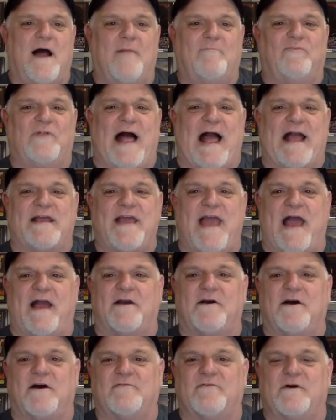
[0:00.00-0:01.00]
Black Cat
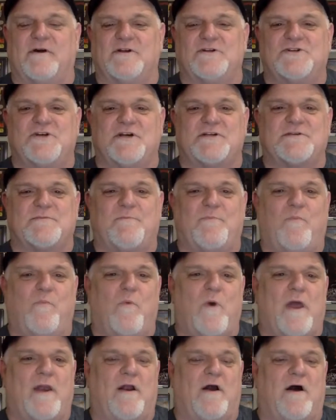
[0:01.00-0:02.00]
cover, it just went